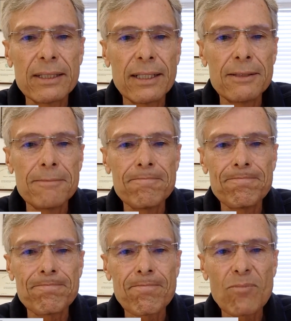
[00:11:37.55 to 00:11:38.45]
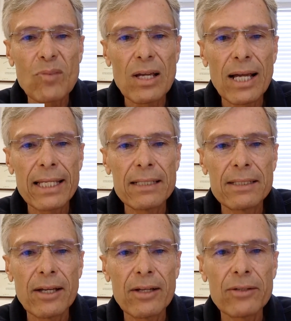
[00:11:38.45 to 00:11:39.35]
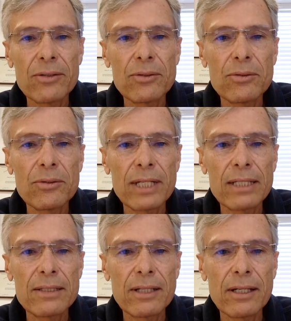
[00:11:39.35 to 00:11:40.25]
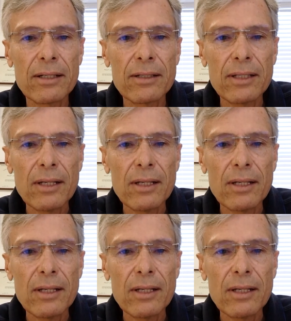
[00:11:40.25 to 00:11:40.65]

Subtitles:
I can tell you that